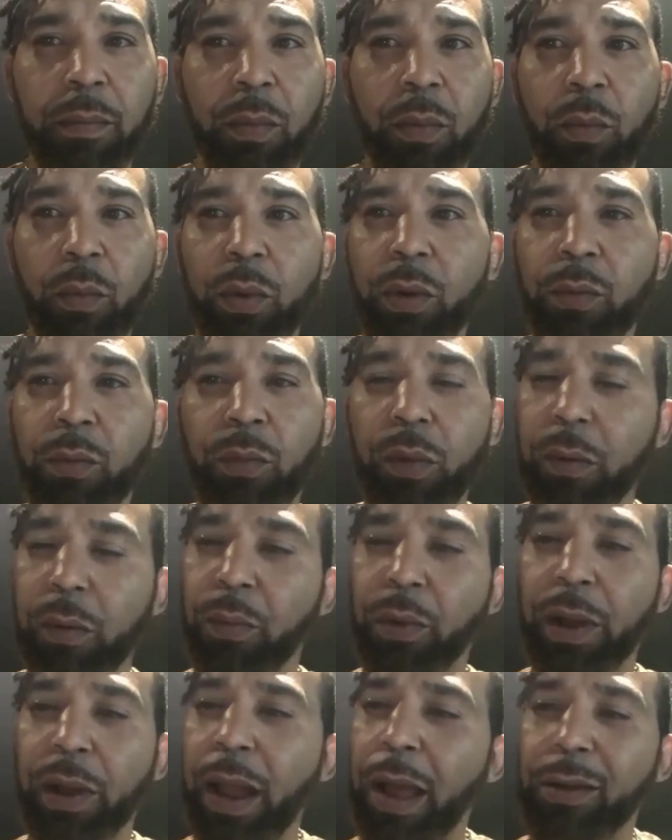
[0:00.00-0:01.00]

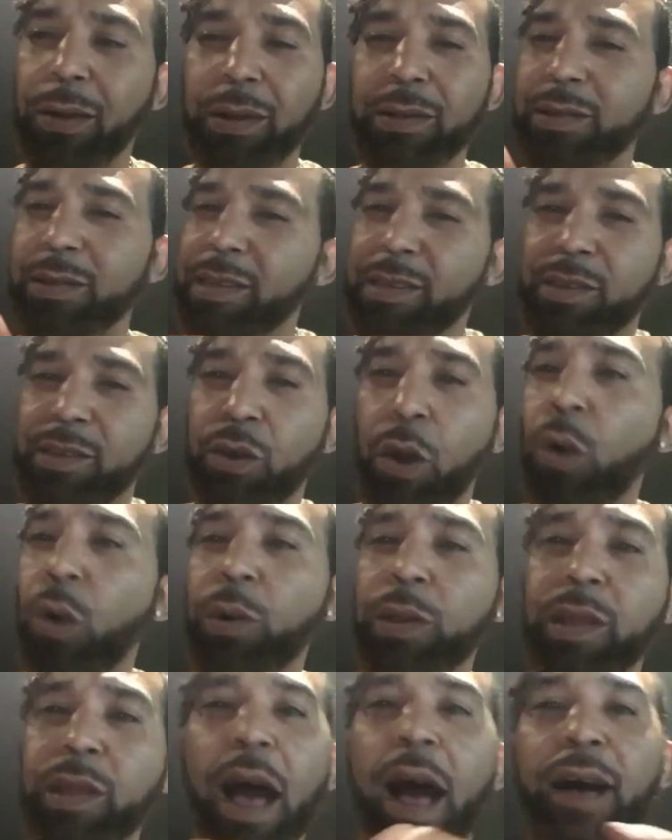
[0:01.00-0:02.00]
we're not going to just go
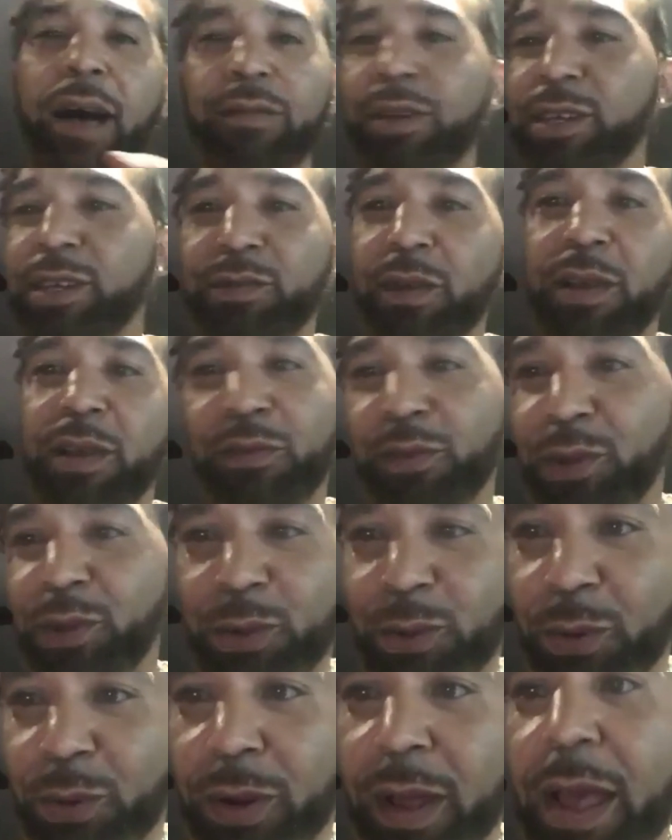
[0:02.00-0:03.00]
with the obvious right from the
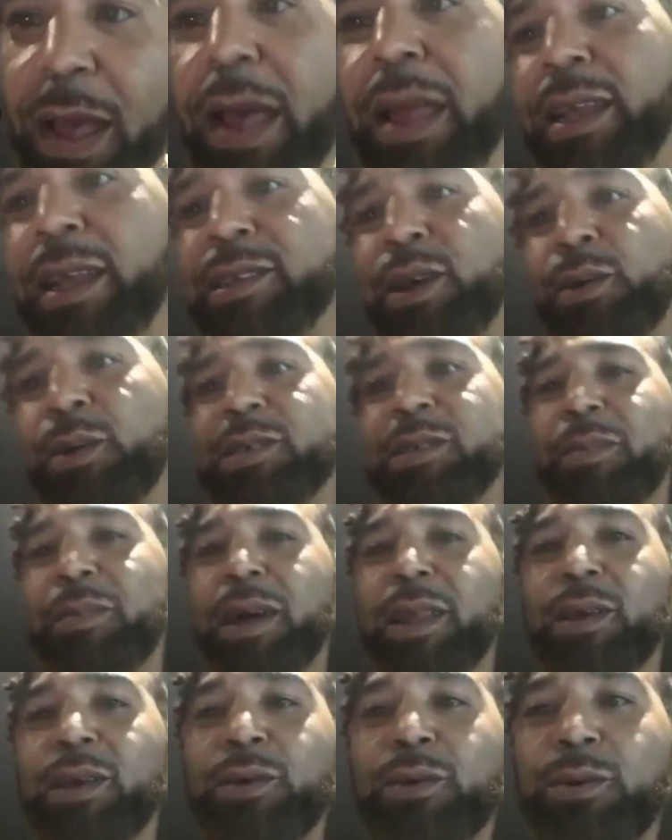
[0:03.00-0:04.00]
door. Let's go with
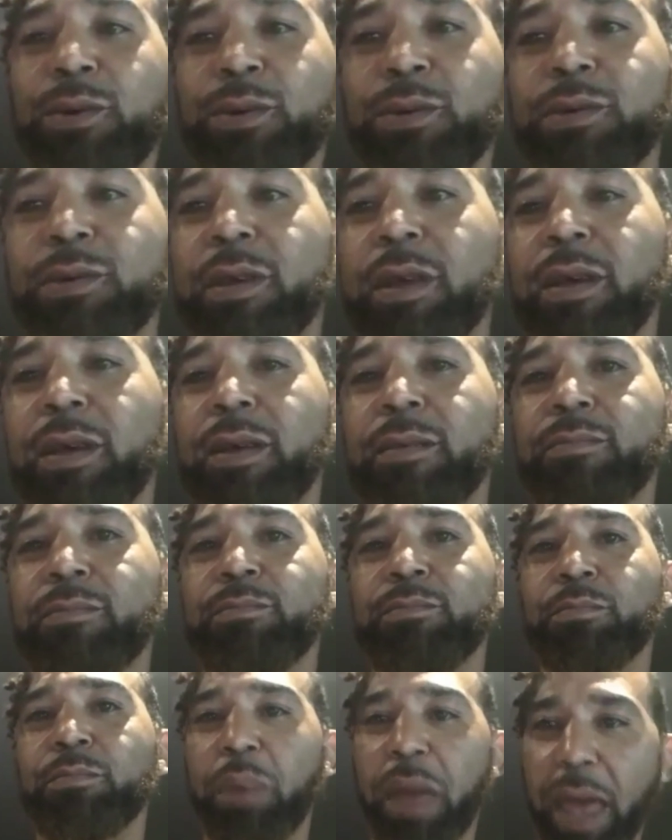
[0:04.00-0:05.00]
somebody who's
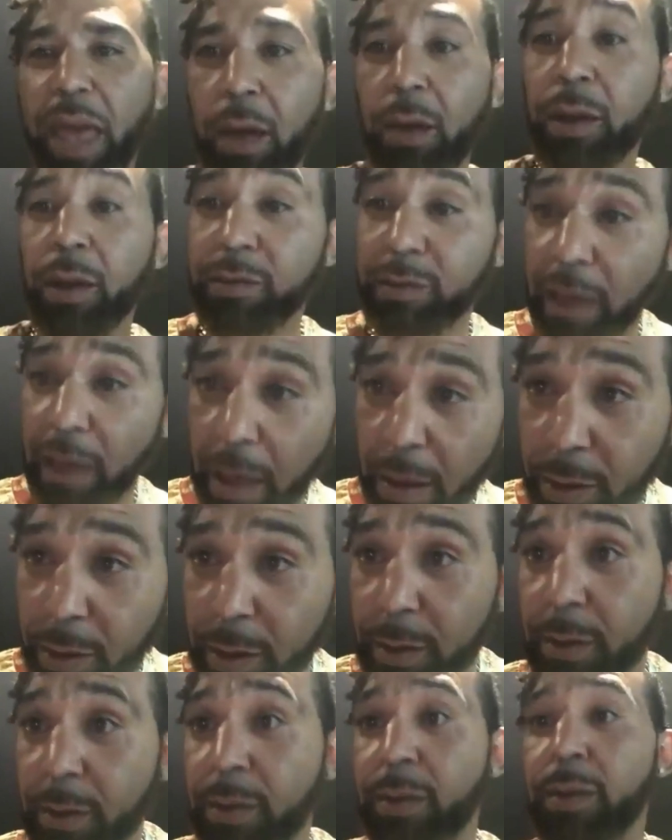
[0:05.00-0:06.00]
pale
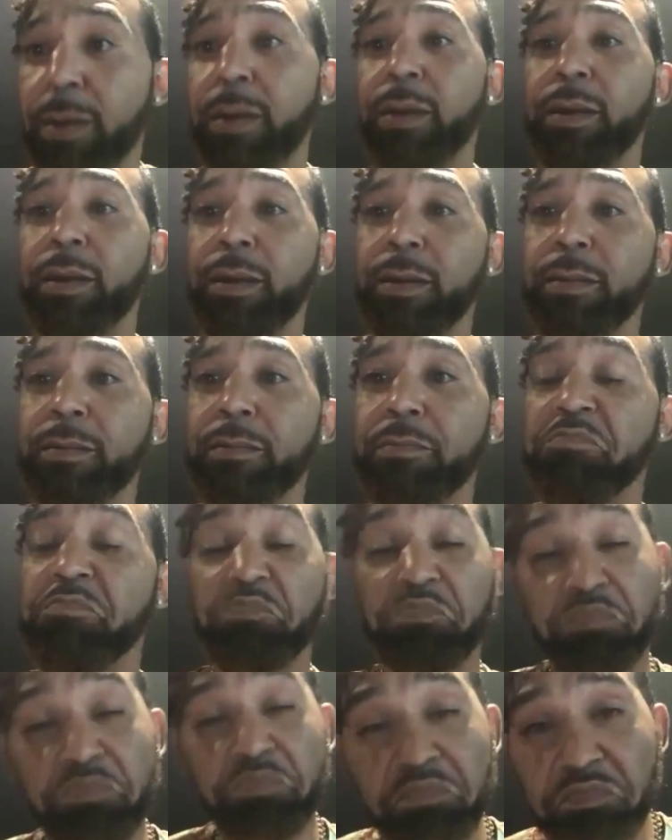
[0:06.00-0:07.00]
Italian.
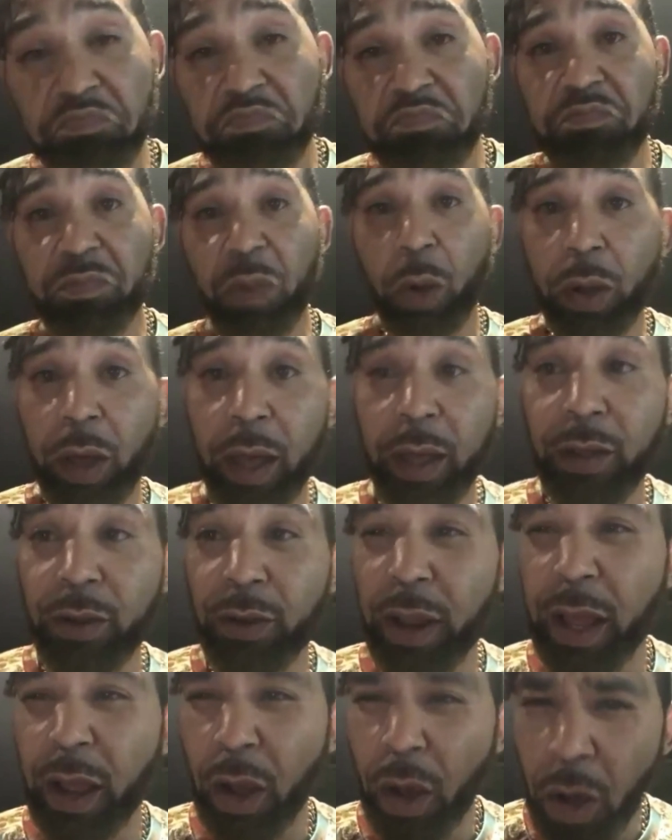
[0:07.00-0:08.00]
Okay, you're
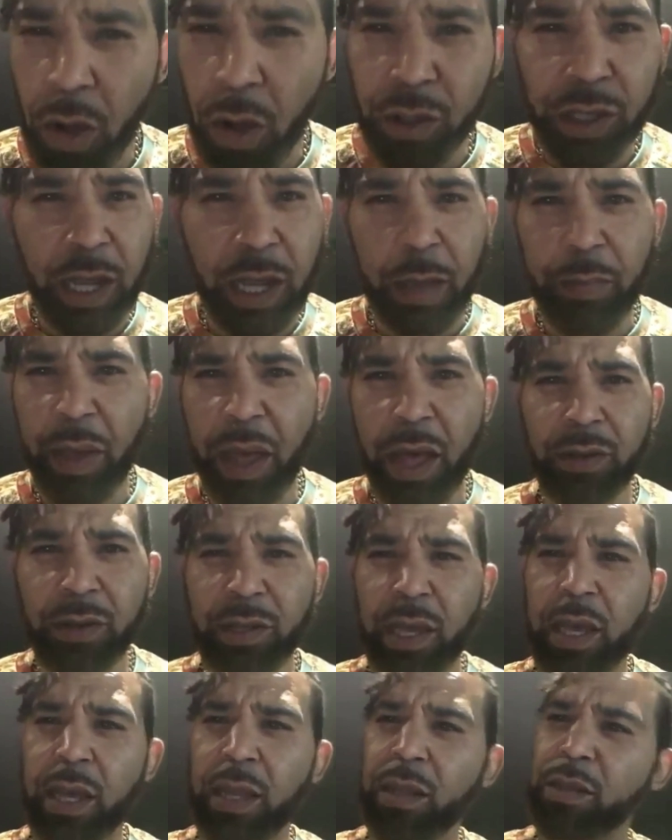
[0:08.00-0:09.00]
like, oh, she got pale
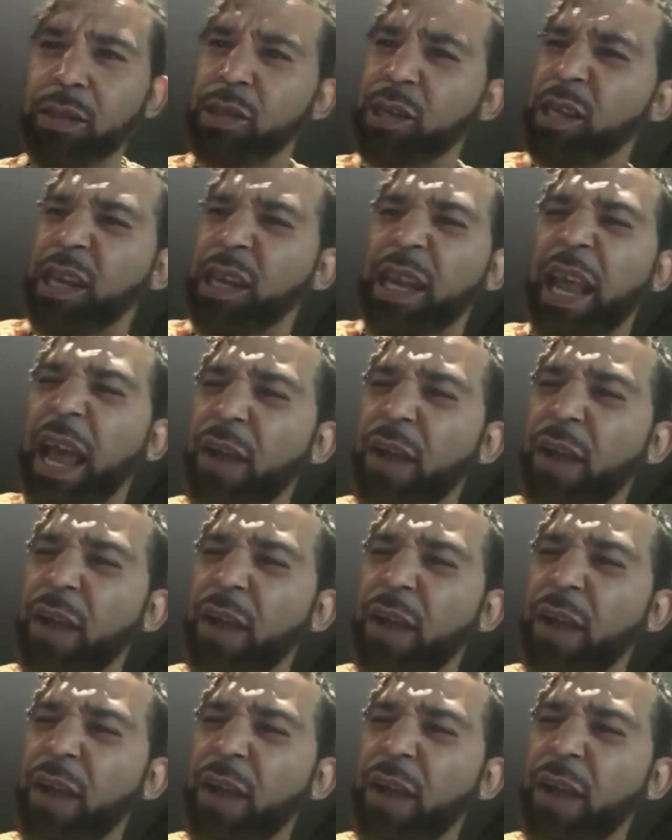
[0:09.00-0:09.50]
skin. She can get